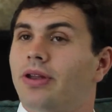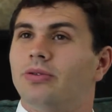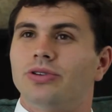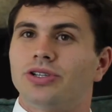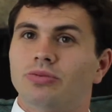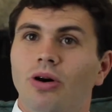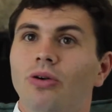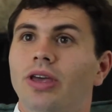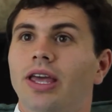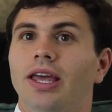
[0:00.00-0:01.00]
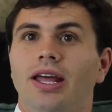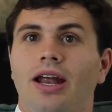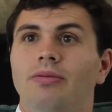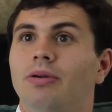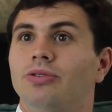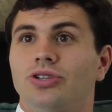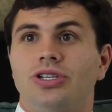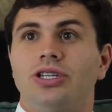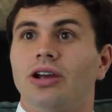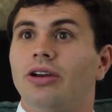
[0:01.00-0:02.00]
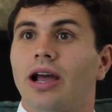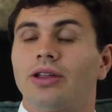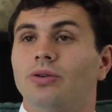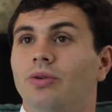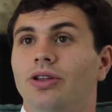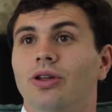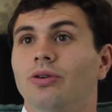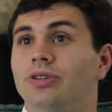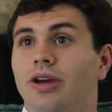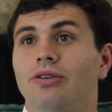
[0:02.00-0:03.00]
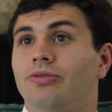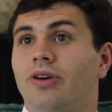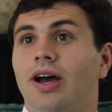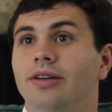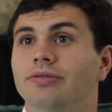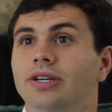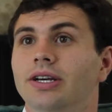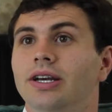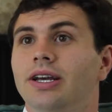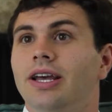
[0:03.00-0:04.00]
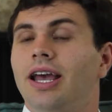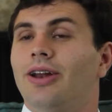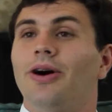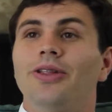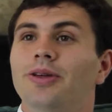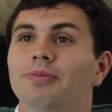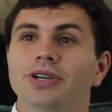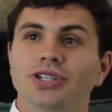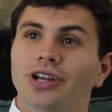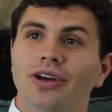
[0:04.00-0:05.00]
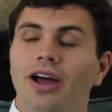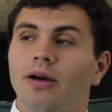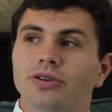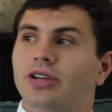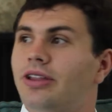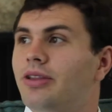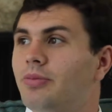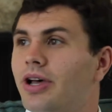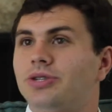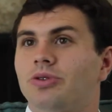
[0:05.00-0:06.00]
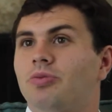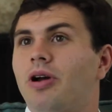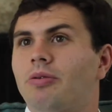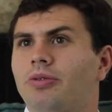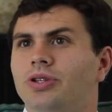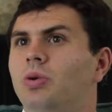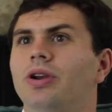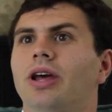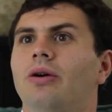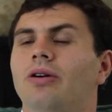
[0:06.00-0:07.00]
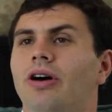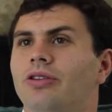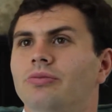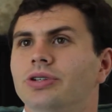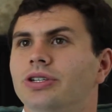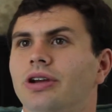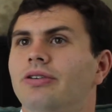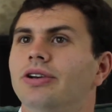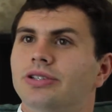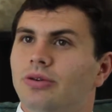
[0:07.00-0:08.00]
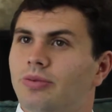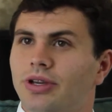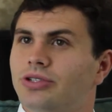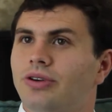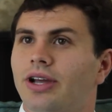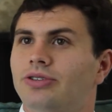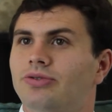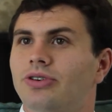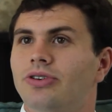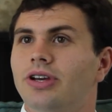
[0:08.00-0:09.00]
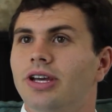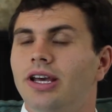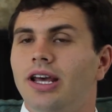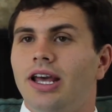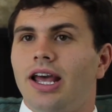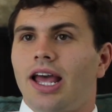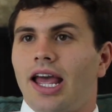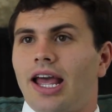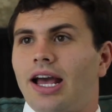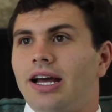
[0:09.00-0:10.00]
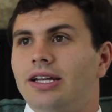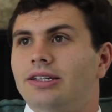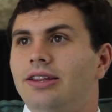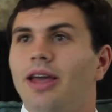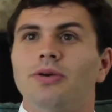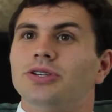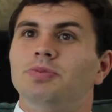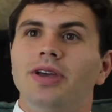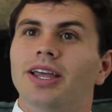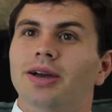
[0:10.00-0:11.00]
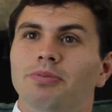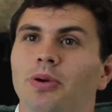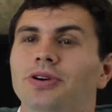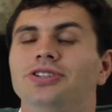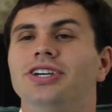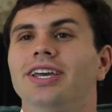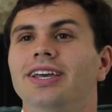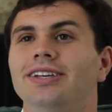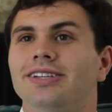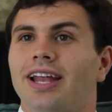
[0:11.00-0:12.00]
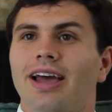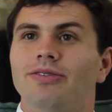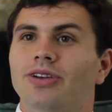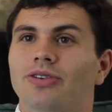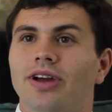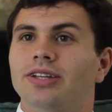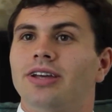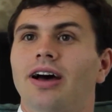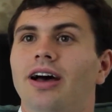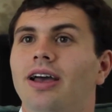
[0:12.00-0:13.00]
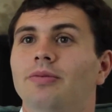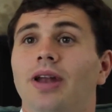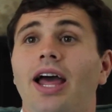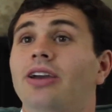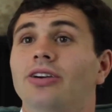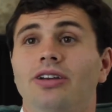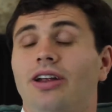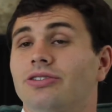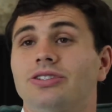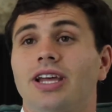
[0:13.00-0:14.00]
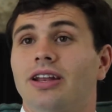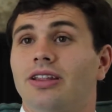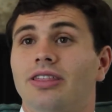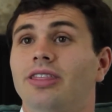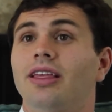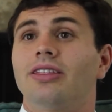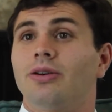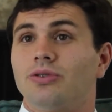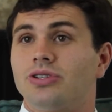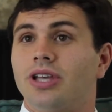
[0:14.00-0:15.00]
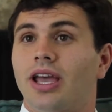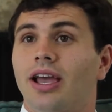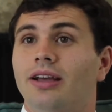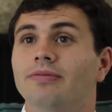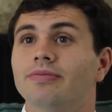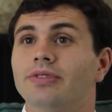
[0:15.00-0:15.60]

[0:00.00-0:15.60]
and it was smoky, and I remember just staring out the window terrified. And all the missionaries, I was on the bus with probably 20 other missionaries that were being transferred, and they were speaking in Portuguese and having a great time, and I couldn't understand the thing they were saying.